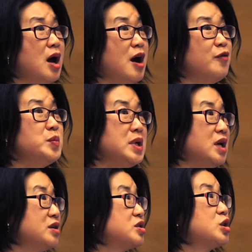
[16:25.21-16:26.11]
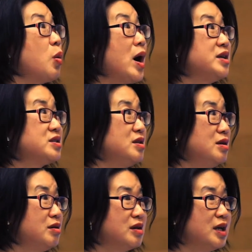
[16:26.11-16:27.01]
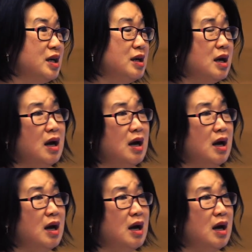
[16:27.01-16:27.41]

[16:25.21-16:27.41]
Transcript: of meetings twice yearly